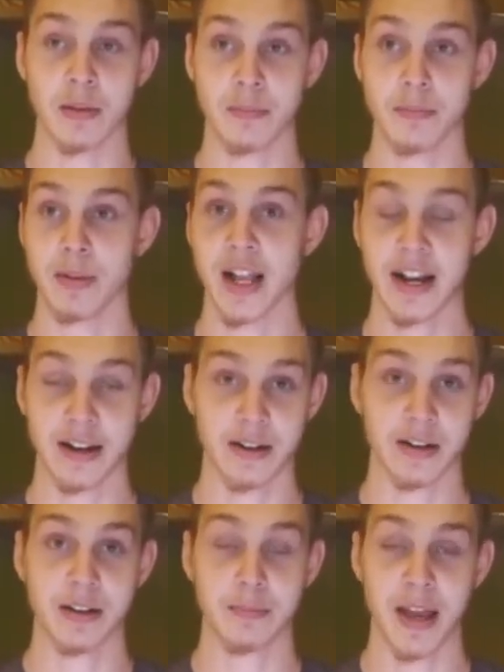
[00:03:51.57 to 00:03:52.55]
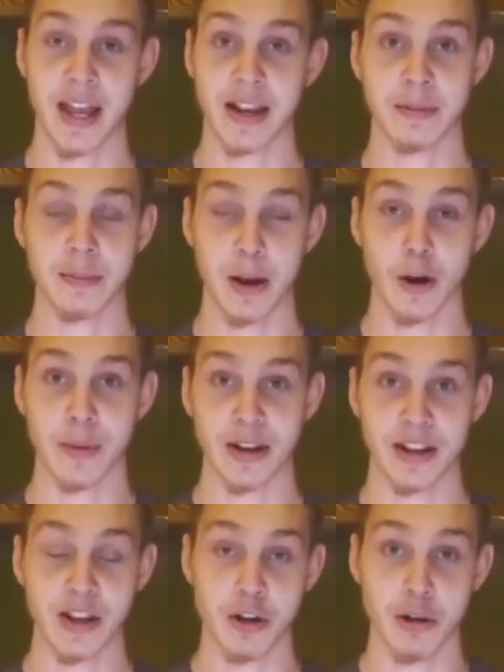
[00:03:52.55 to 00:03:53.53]
black pagan
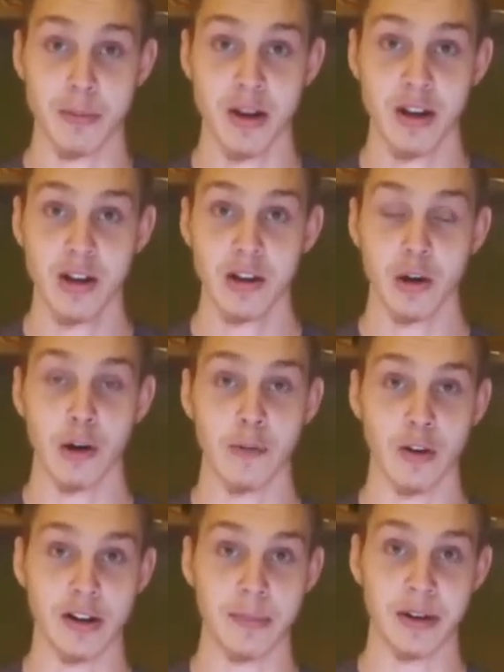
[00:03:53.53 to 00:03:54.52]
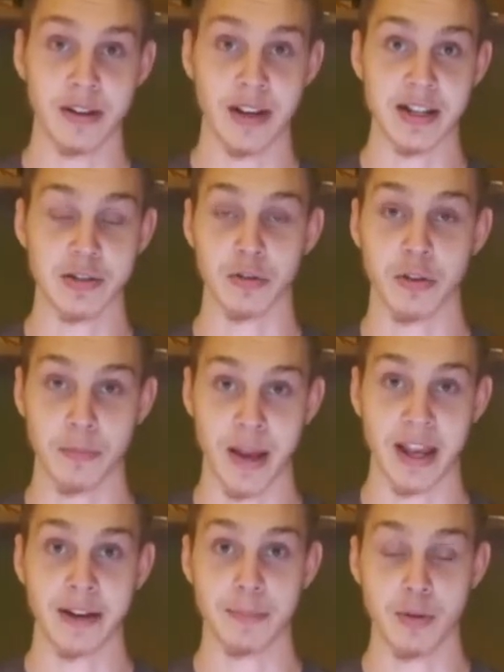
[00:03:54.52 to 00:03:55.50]
Arabic cube over in the Middle East, or their
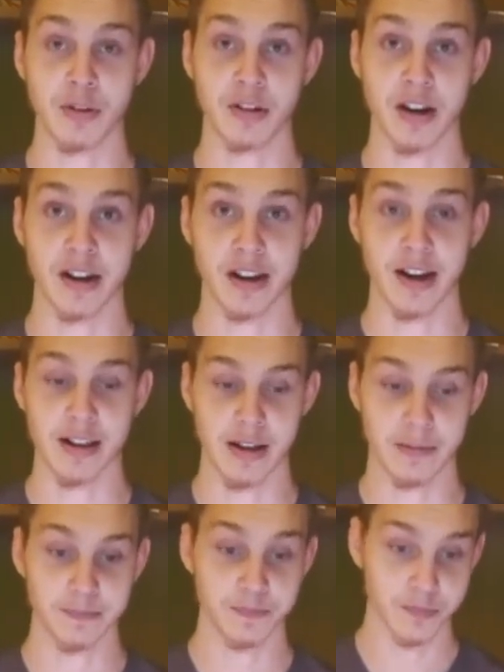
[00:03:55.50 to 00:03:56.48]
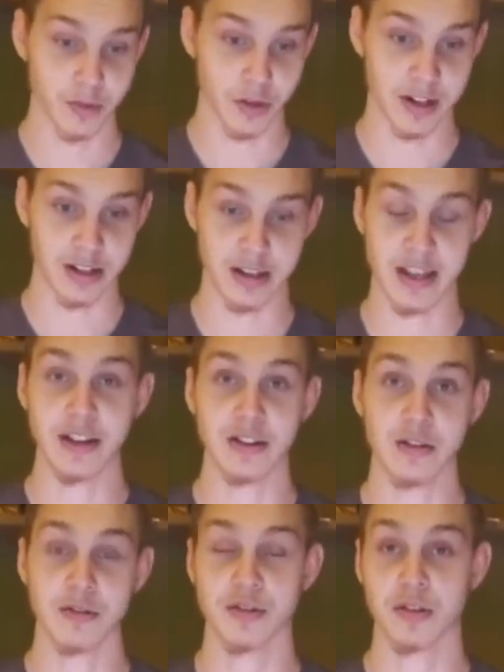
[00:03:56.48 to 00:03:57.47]
pagan moon god Allah, or you got the
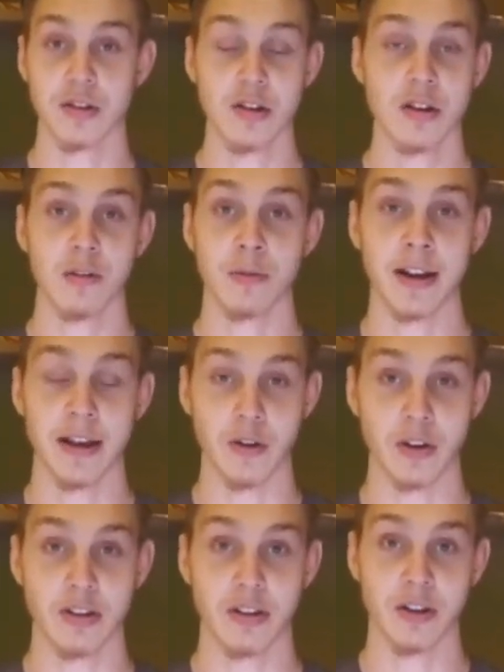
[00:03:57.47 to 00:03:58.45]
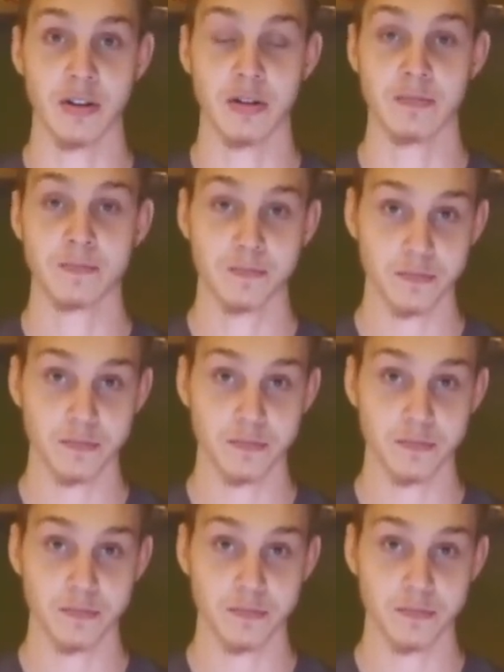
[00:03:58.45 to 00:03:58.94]
Hindus, or whatever, you know,